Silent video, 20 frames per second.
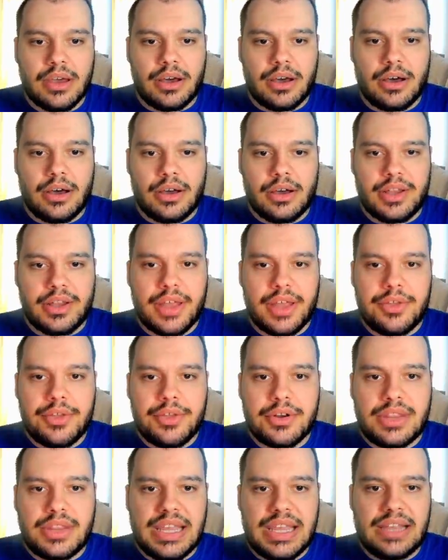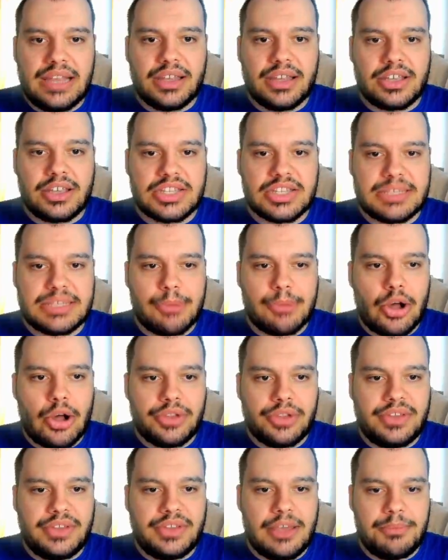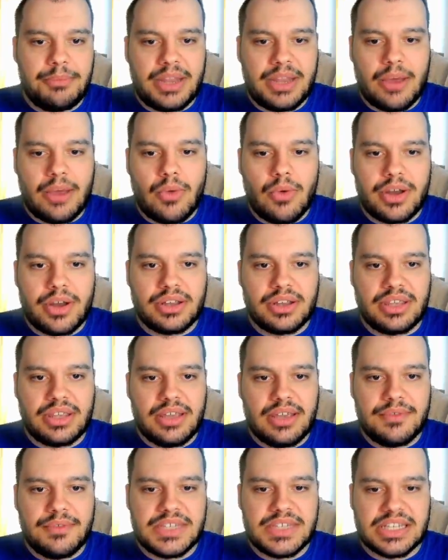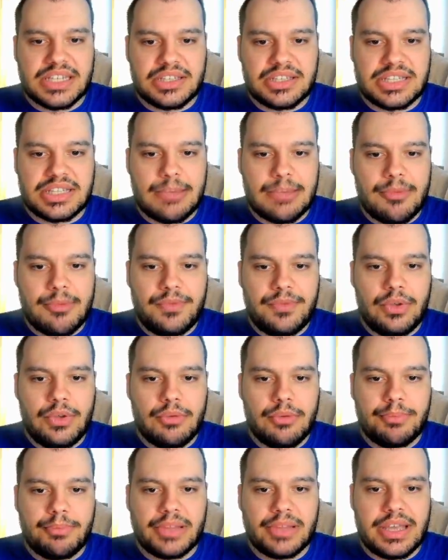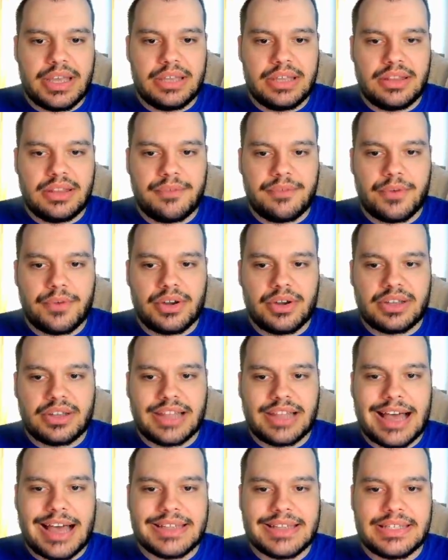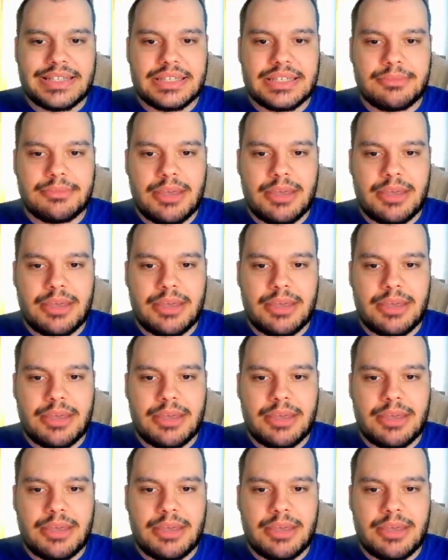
Another thing, like a small tip that I want to give is like some of you playing different classes,